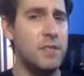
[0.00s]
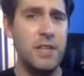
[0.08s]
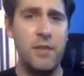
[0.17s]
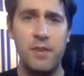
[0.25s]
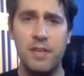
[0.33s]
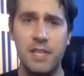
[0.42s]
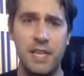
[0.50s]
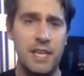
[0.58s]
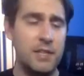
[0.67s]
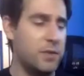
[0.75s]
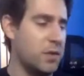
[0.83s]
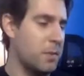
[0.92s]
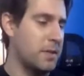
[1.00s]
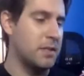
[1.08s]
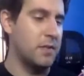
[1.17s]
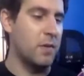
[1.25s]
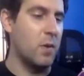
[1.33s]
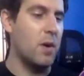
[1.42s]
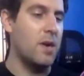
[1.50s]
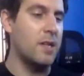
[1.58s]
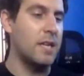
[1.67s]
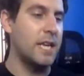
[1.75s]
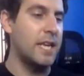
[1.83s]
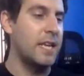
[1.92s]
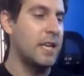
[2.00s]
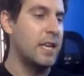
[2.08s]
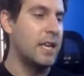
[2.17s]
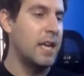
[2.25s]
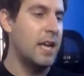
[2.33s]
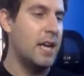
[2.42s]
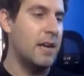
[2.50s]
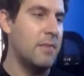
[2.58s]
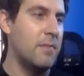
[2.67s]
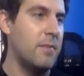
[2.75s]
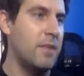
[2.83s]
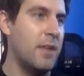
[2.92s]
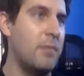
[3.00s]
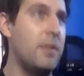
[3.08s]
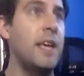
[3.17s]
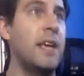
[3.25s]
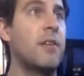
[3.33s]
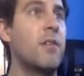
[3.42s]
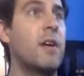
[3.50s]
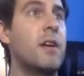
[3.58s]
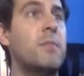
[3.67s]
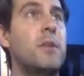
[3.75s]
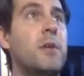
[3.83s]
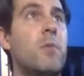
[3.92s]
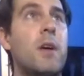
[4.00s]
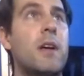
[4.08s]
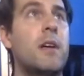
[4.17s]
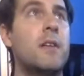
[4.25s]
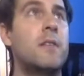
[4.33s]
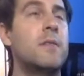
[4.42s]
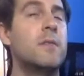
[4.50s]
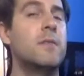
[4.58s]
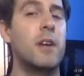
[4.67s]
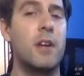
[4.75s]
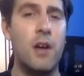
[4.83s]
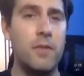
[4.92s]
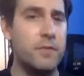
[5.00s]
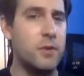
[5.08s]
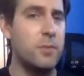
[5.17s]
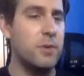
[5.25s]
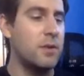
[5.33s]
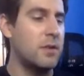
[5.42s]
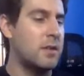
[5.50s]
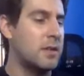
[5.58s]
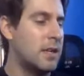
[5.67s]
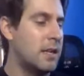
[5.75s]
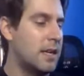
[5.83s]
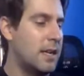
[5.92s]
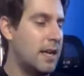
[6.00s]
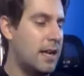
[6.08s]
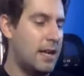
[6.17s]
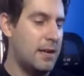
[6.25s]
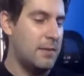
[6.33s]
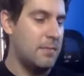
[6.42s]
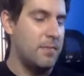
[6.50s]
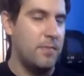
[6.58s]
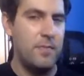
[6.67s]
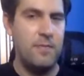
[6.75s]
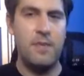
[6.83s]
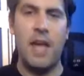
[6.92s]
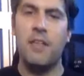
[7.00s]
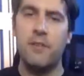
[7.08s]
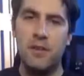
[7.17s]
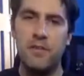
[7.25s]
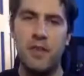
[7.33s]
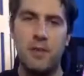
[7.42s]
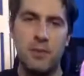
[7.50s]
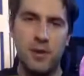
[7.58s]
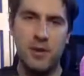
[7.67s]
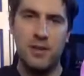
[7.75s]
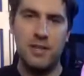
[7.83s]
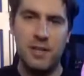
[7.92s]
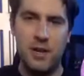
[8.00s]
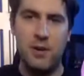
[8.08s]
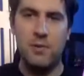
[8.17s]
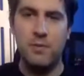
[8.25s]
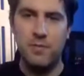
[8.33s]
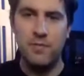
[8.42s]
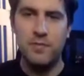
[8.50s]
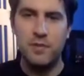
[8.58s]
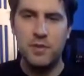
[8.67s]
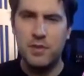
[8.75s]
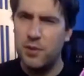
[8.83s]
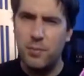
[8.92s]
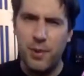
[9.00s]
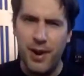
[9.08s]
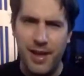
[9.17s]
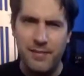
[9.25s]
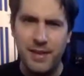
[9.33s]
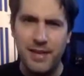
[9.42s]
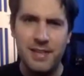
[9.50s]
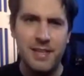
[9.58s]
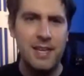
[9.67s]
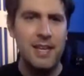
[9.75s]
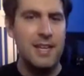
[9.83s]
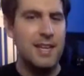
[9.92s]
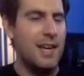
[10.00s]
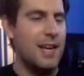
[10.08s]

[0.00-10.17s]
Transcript: These are definitely instruments of quality. They play incredibly well. They're comfortable. Neither of them are, super heavy.